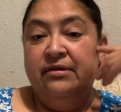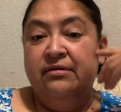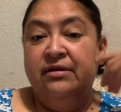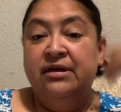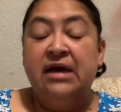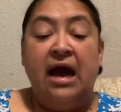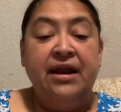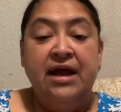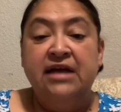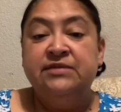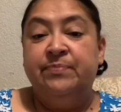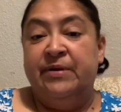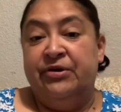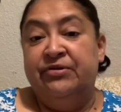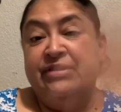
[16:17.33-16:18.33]
God has
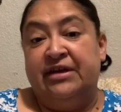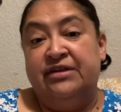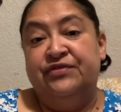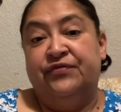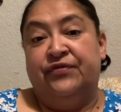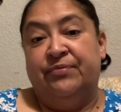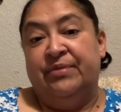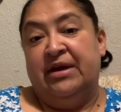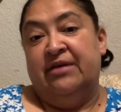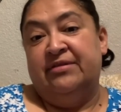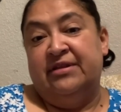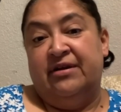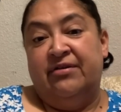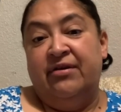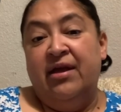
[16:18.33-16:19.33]
better things for me out
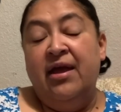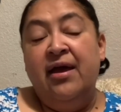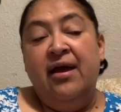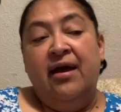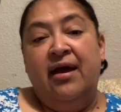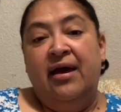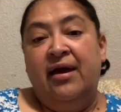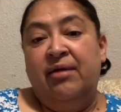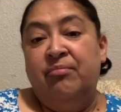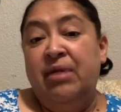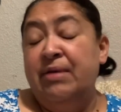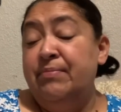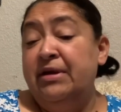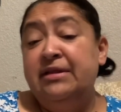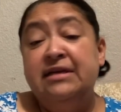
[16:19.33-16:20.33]
there. And
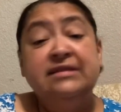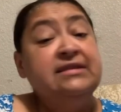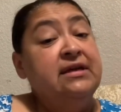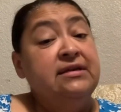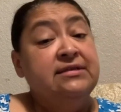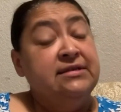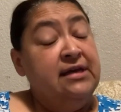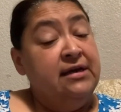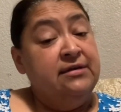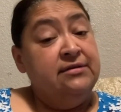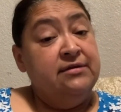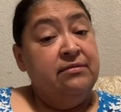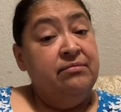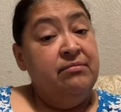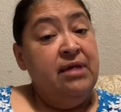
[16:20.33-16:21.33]
maybe this is it.
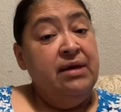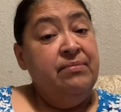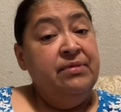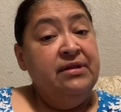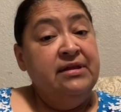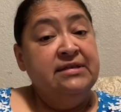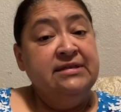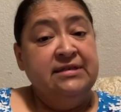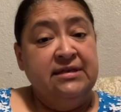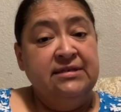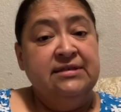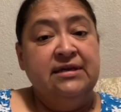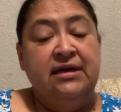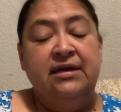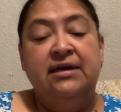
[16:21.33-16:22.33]

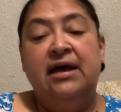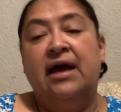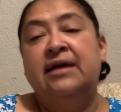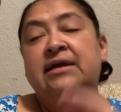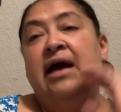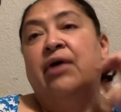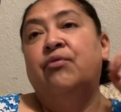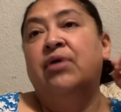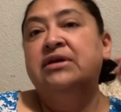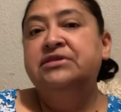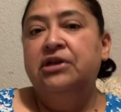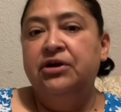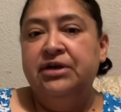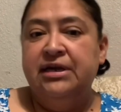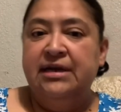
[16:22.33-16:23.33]
I was
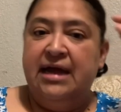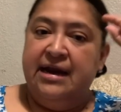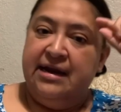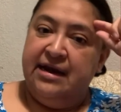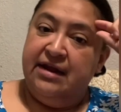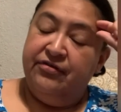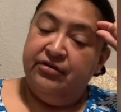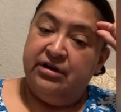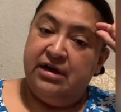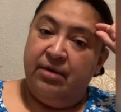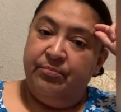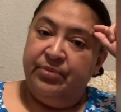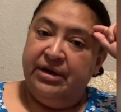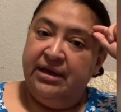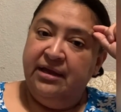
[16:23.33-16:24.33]
looking at another
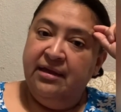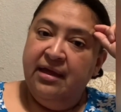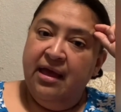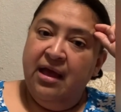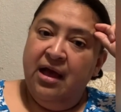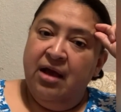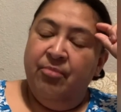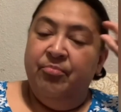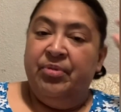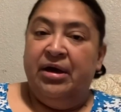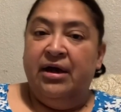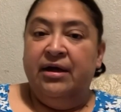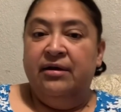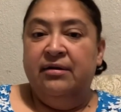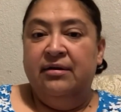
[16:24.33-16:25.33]
company,
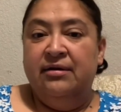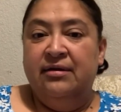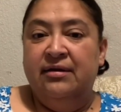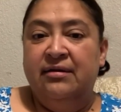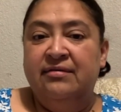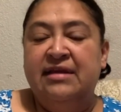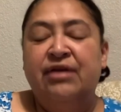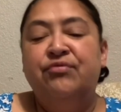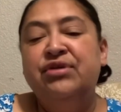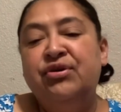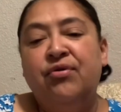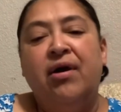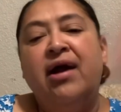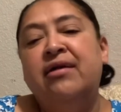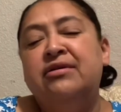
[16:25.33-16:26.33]
but they
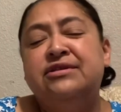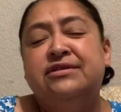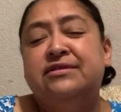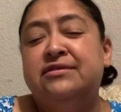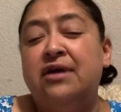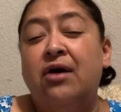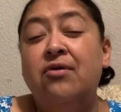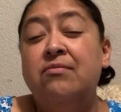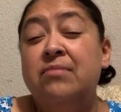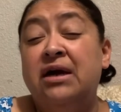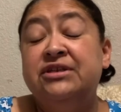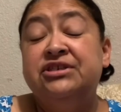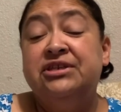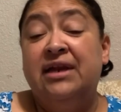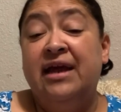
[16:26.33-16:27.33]
require so
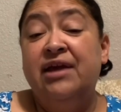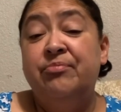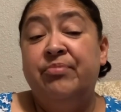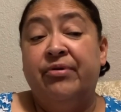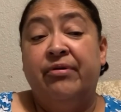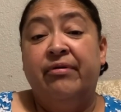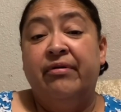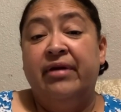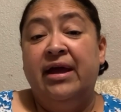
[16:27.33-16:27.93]
much labor.